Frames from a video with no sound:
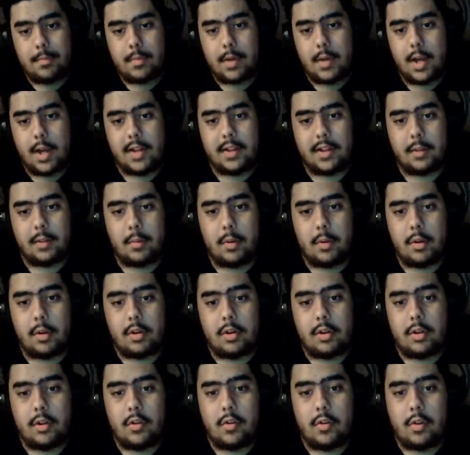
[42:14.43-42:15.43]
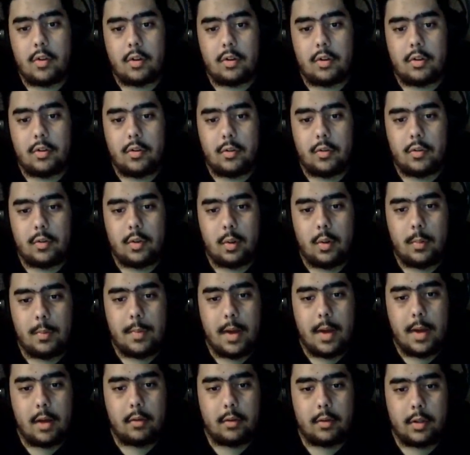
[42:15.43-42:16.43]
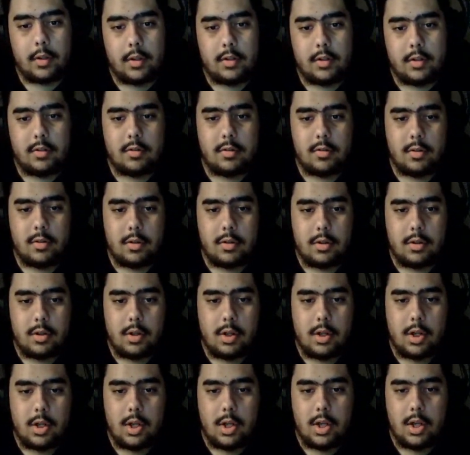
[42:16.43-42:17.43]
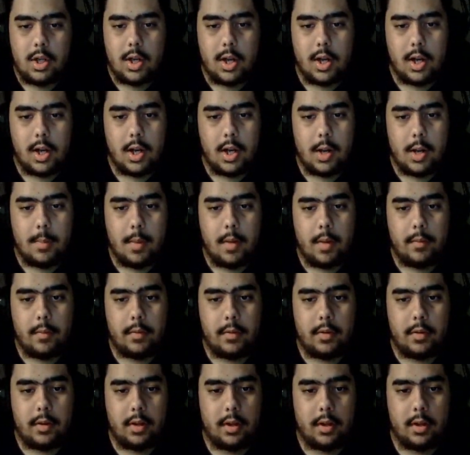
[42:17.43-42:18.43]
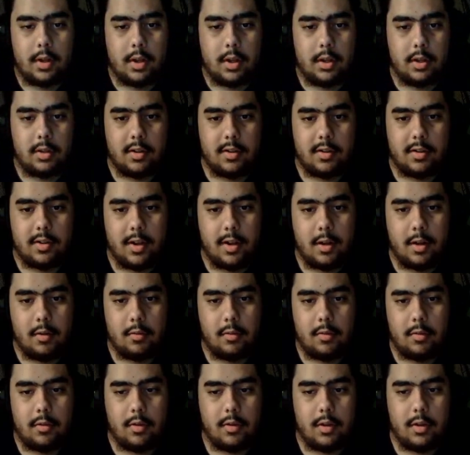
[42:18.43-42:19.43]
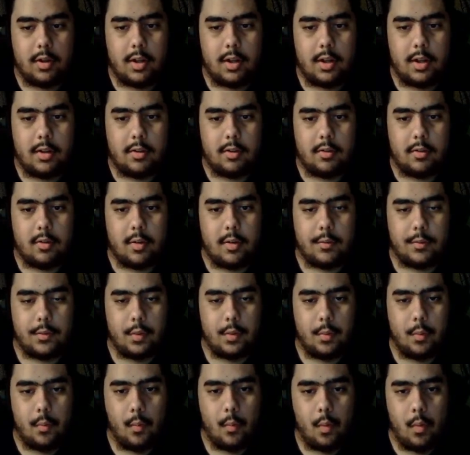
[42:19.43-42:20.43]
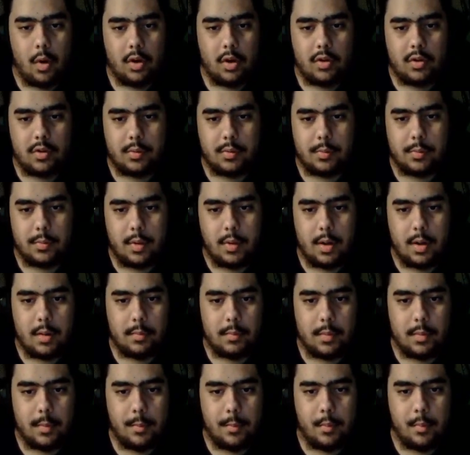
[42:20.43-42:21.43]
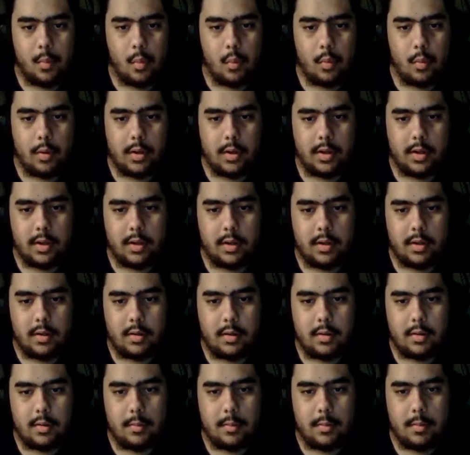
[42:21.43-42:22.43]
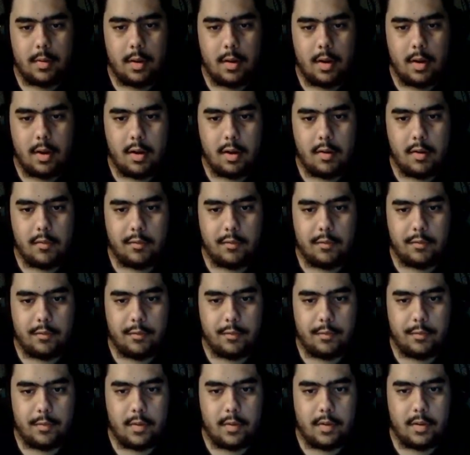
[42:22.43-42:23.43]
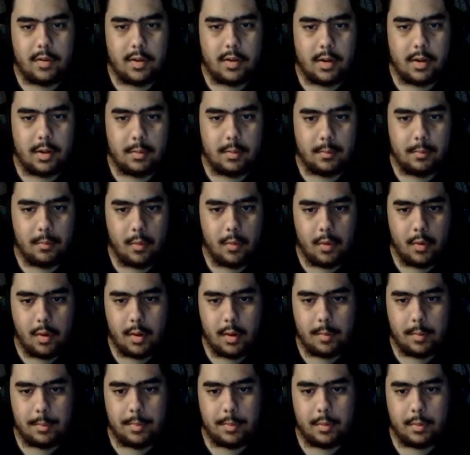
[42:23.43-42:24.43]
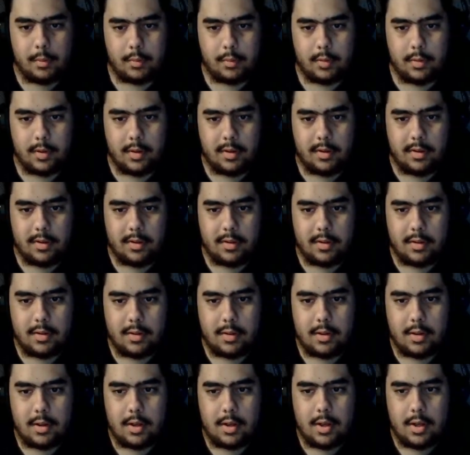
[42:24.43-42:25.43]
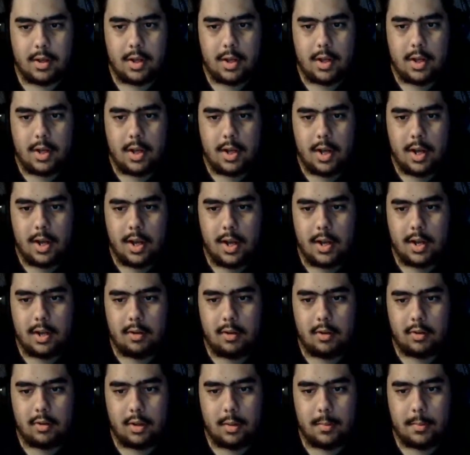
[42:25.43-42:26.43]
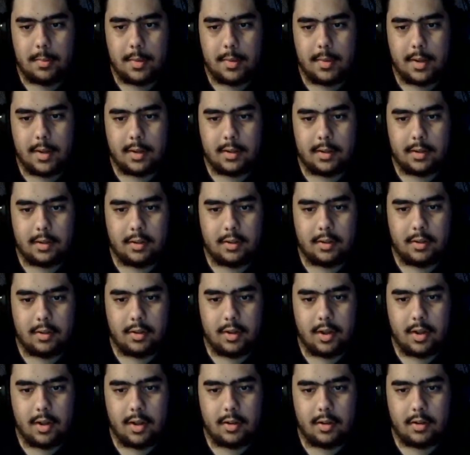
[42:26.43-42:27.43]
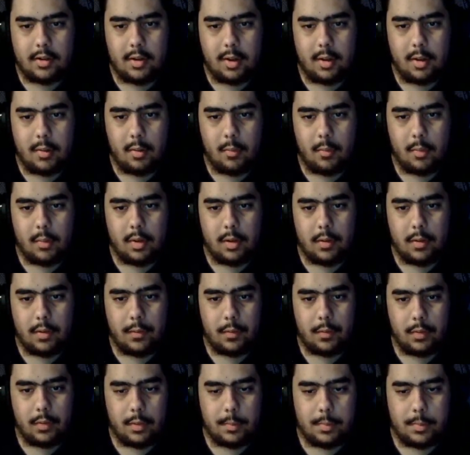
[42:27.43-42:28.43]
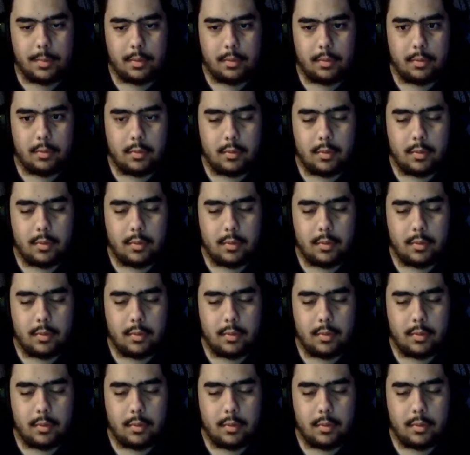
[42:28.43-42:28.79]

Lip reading: I think what I'm gonna do is I'm gonna do a little battle here, and I'm obviously gonna cut this out so you guys don't have to watch the boring of the time while I build this. And I'll come back to you guys when it's fully built.